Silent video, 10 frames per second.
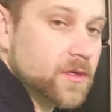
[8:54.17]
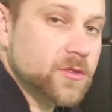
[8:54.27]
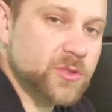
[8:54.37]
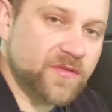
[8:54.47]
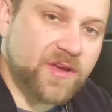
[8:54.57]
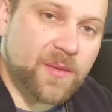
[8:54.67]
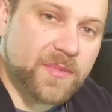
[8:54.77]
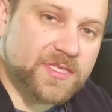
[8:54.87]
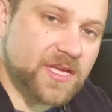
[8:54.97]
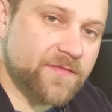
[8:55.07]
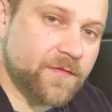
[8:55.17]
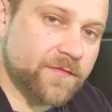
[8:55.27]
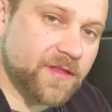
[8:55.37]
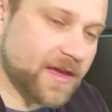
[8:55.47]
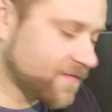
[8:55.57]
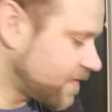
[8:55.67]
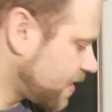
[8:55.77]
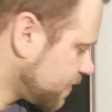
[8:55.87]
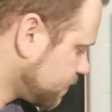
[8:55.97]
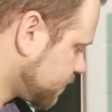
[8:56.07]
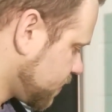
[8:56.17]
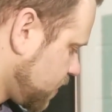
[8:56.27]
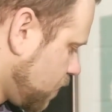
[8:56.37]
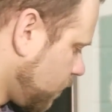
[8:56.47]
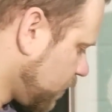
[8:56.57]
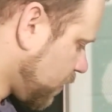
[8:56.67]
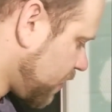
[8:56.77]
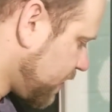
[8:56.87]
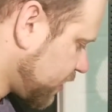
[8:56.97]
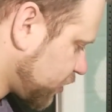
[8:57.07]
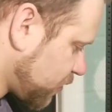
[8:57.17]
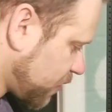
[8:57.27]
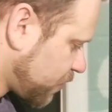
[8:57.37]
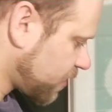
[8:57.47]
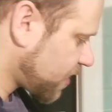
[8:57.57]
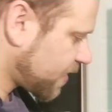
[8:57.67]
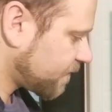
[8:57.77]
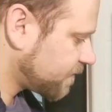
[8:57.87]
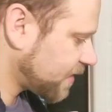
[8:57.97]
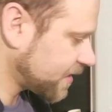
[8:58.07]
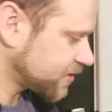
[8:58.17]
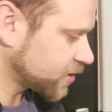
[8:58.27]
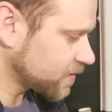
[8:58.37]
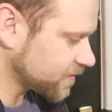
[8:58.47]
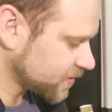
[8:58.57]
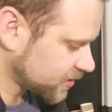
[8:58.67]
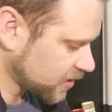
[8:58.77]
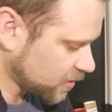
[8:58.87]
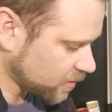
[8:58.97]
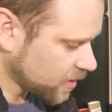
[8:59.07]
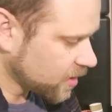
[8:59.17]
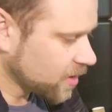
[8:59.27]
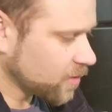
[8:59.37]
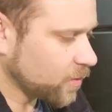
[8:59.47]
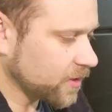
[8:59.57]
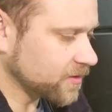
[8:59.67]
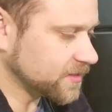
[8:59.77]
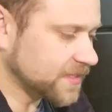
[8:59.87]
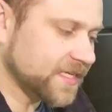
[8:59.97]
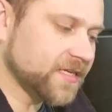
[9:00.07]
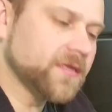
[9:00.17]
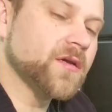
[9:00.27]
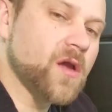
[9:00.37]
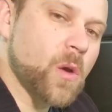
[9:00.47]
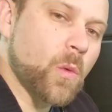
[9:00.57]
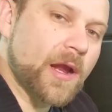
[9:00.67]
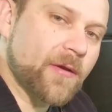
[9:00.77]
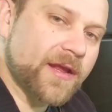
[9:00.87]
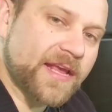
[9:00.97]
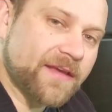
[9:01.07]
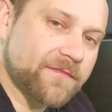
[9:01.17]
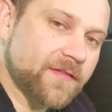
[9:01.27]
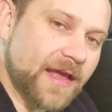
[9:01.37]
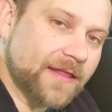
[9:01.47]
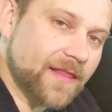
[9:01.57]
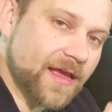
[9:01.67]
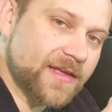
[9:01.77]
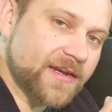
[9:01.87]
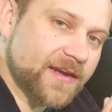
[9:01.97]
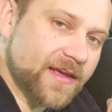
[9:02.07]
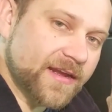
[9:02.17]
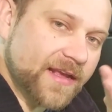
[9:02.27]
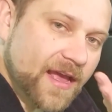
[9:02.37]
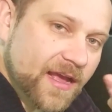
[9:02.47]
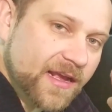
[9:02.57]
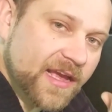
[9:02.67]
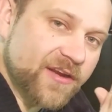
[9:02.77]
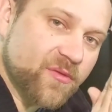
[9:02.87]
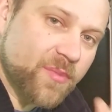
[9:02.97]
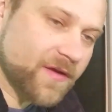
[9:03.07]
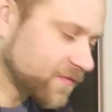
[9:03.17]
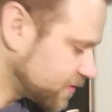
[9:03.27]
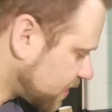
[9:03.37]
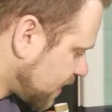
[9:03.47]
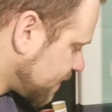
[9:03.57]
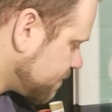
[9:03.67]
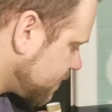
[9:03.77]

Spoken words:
So I've got myself a flat file. We want to make sure we put it on a flat surface so we're indeed wearing a flat line and not a cockeyed or beveled line.